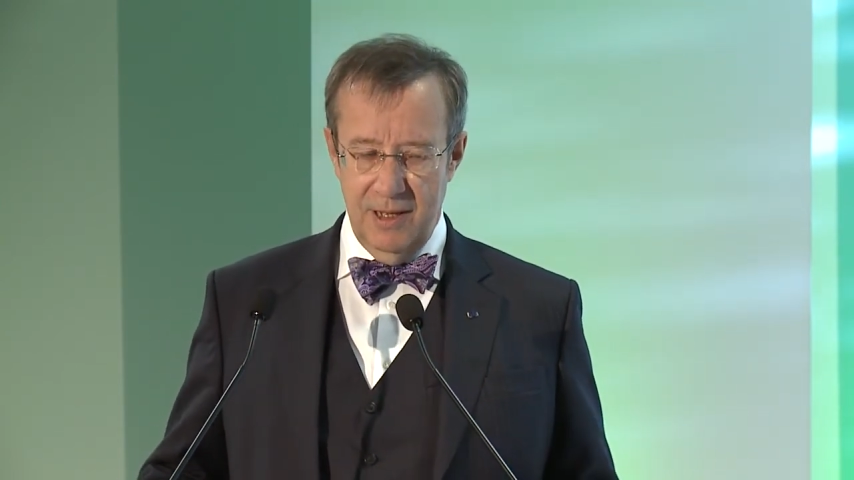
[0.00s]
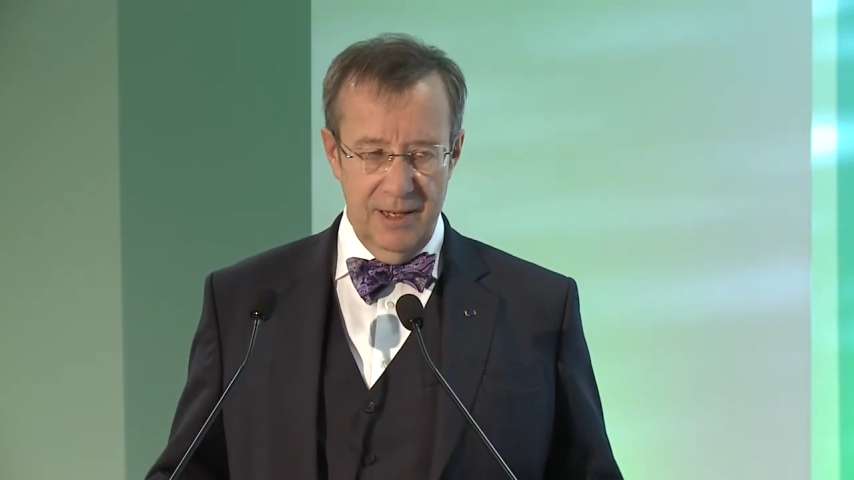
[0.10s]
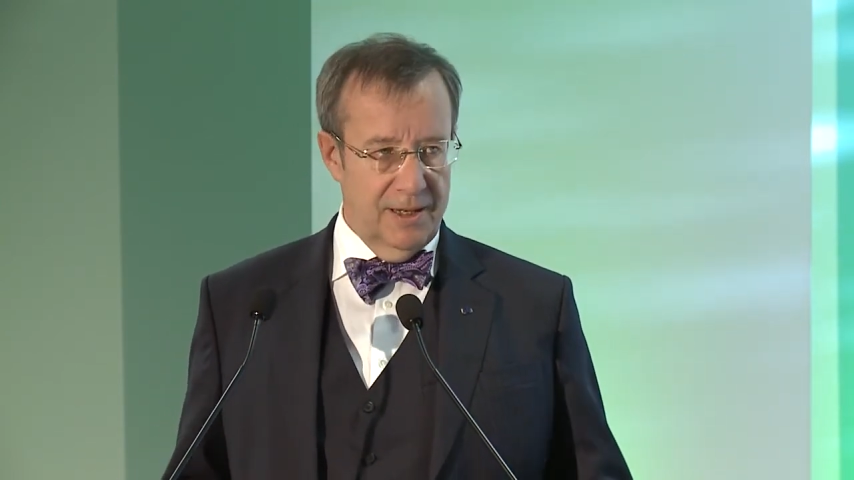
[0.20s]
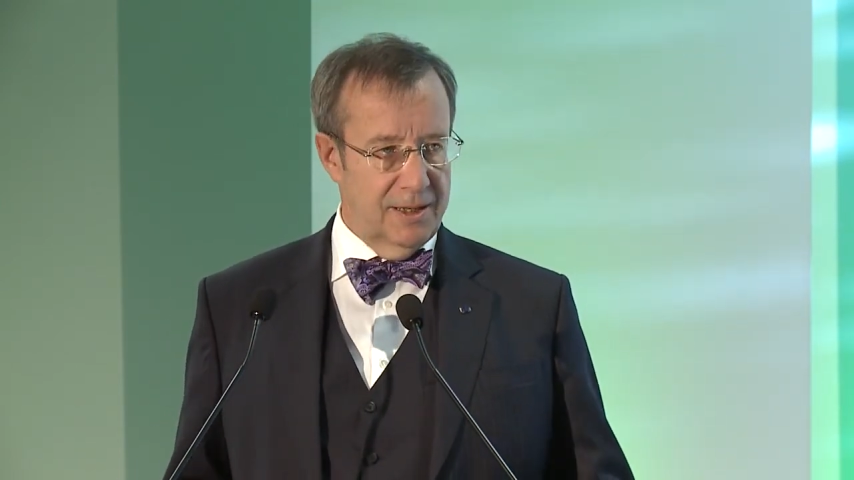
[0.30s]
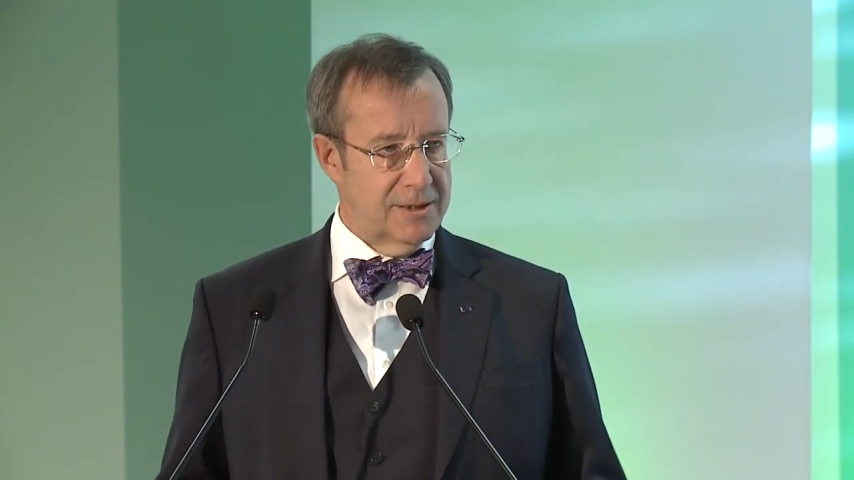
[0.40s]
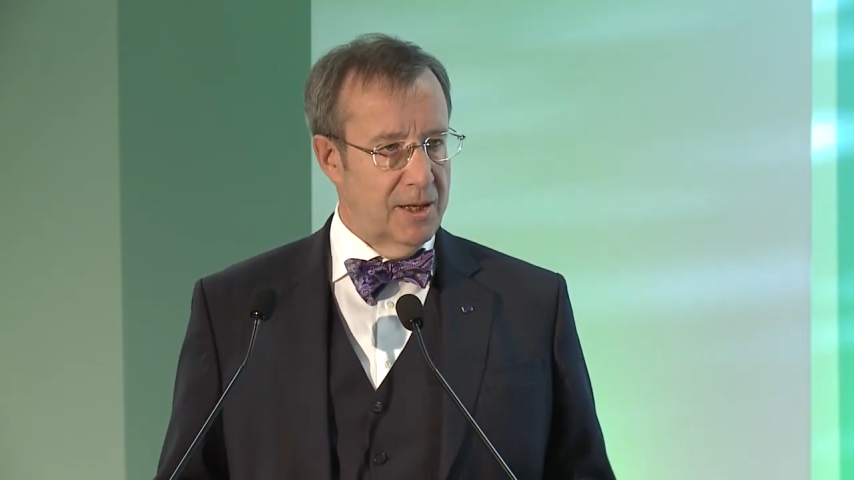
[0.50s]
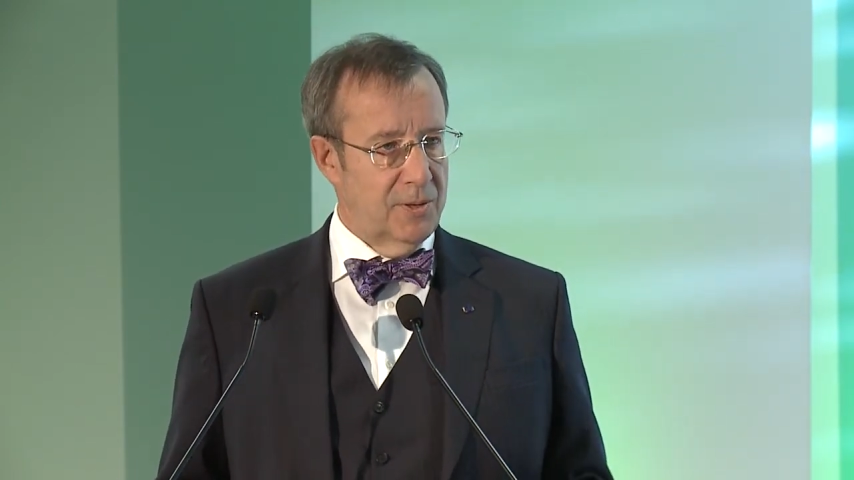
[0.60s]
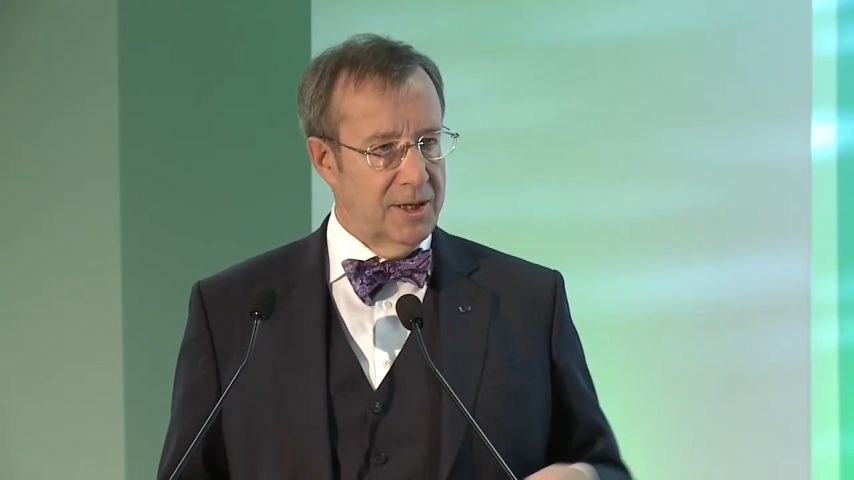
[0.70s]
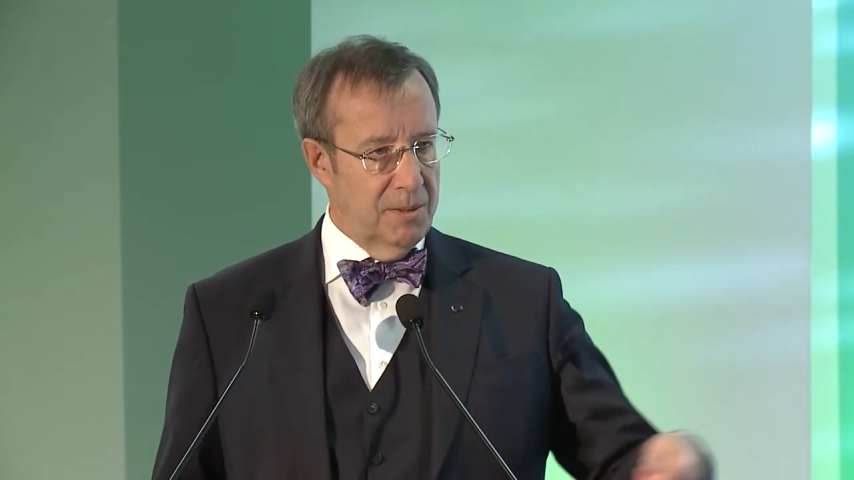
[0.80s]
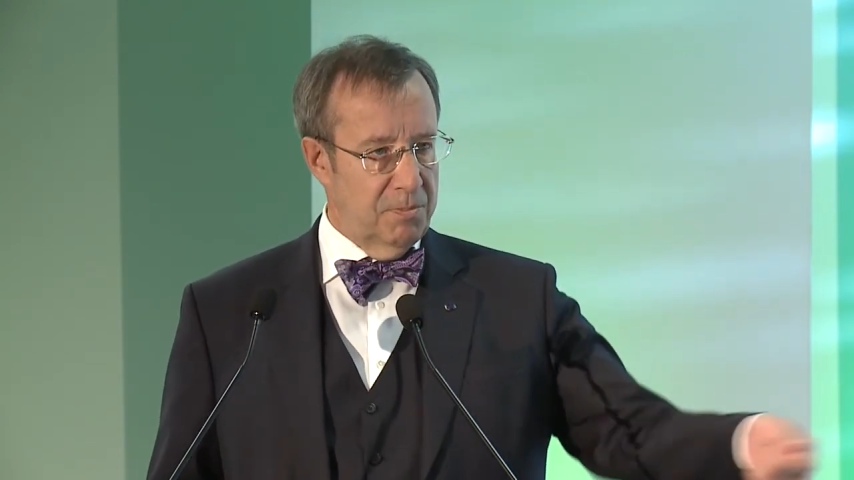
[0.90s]
in
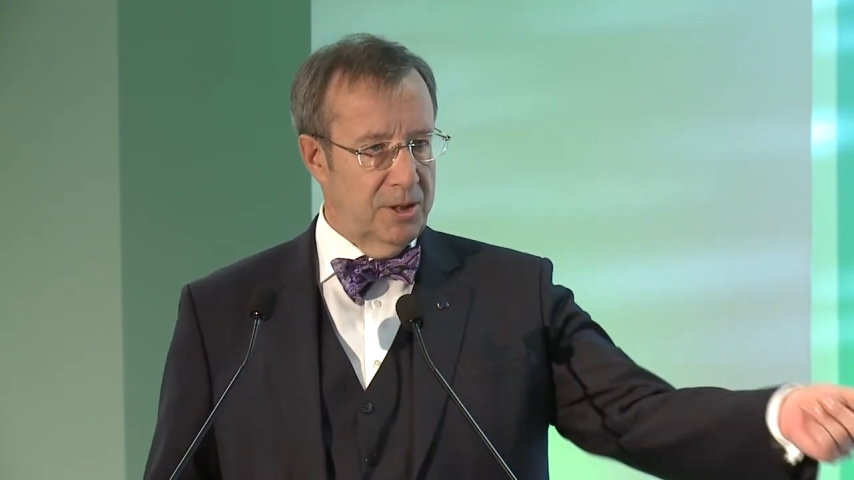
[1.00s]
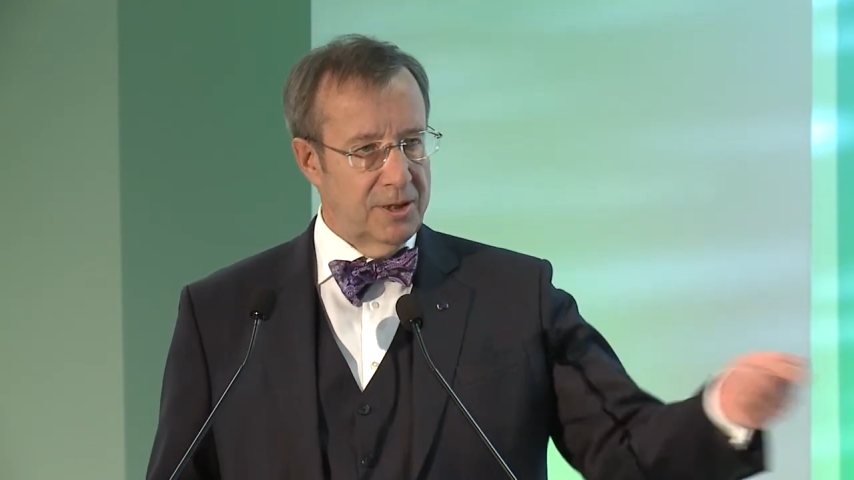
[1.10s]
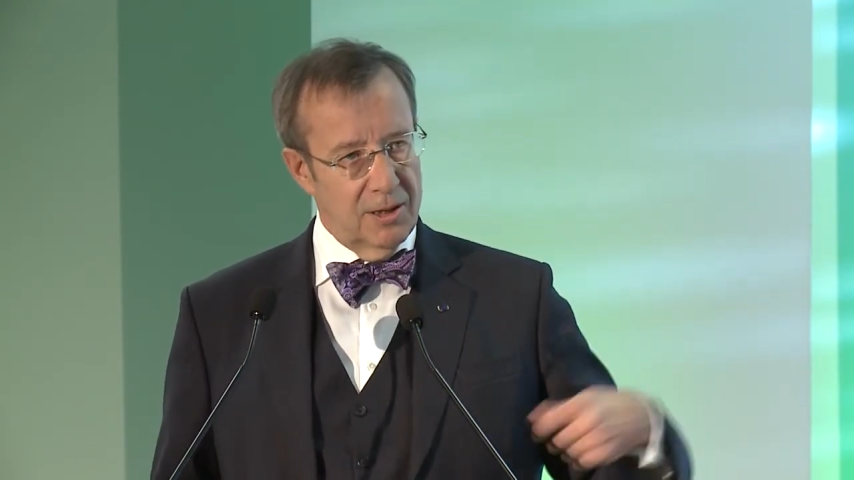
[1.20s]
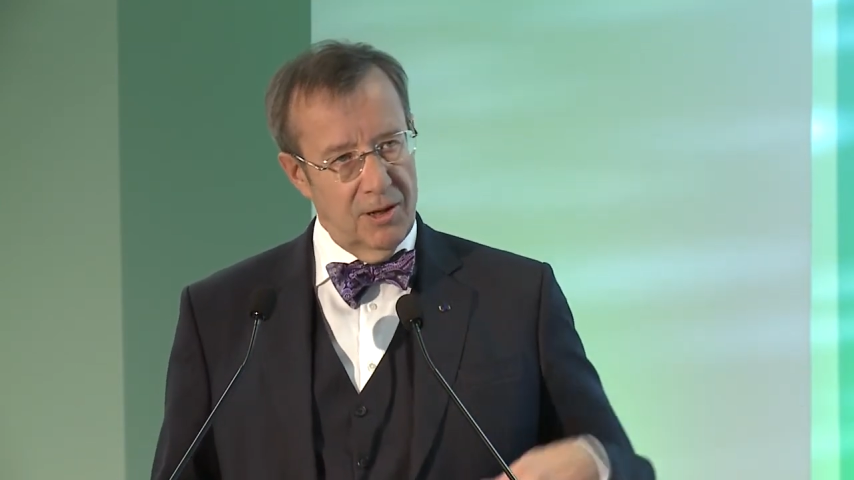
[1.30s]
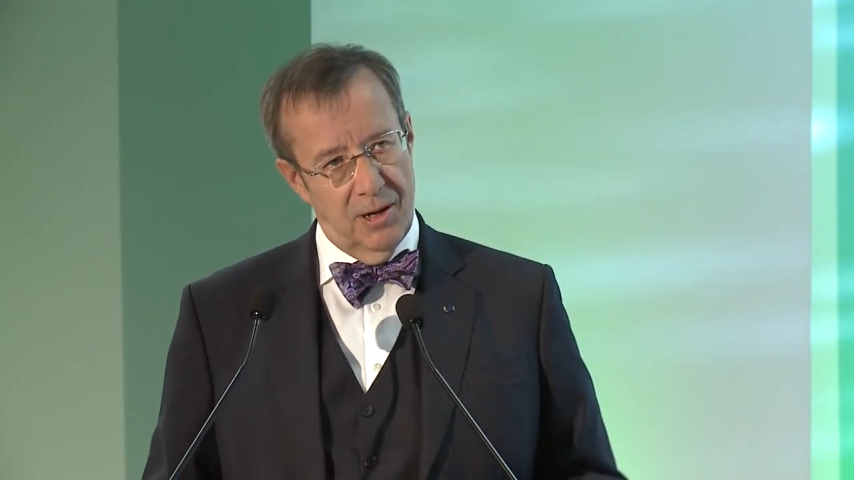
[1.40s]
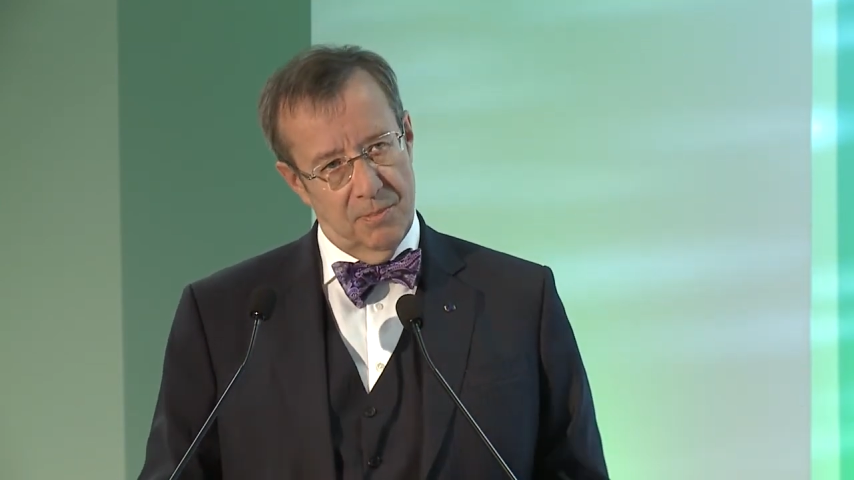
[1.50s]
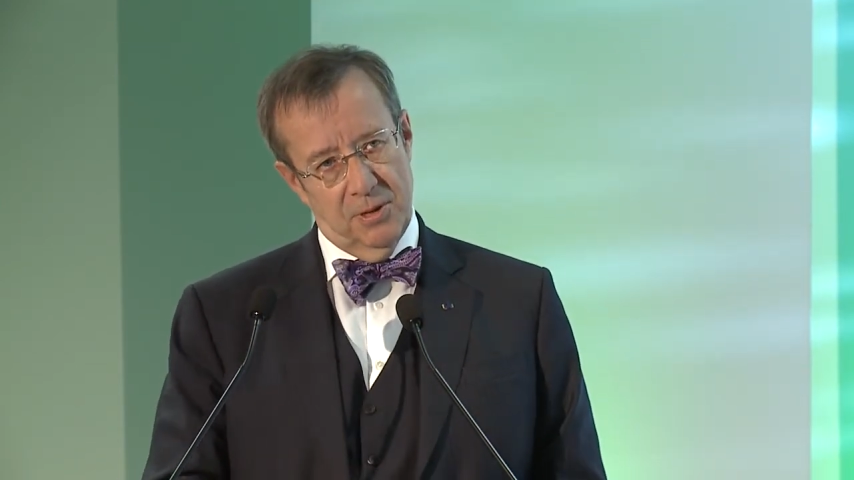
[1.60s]
Estonia, put in your card,